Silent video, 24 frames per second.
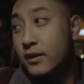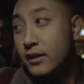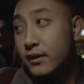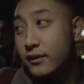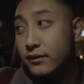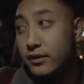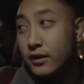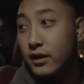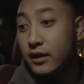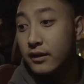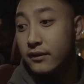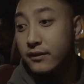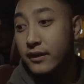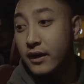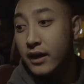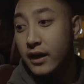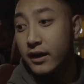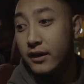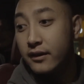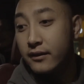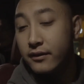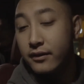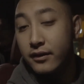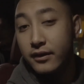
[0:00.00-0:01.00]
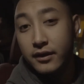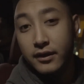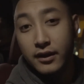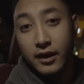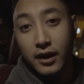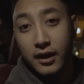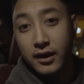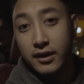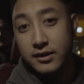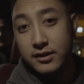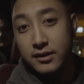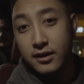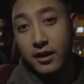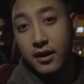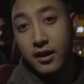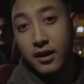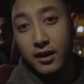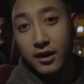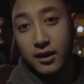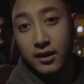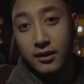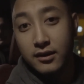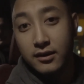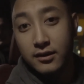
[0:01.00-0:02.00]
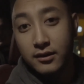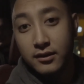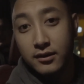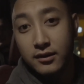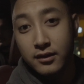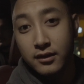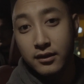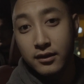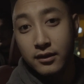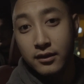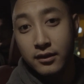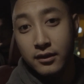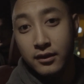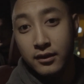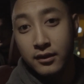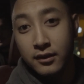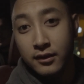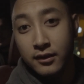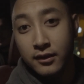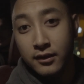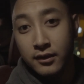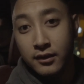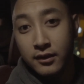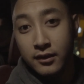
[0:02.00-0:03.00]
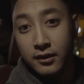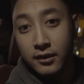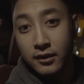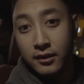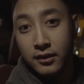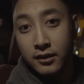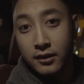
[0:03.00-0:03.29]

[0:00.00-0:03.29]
Vlog five, not as long, Still something.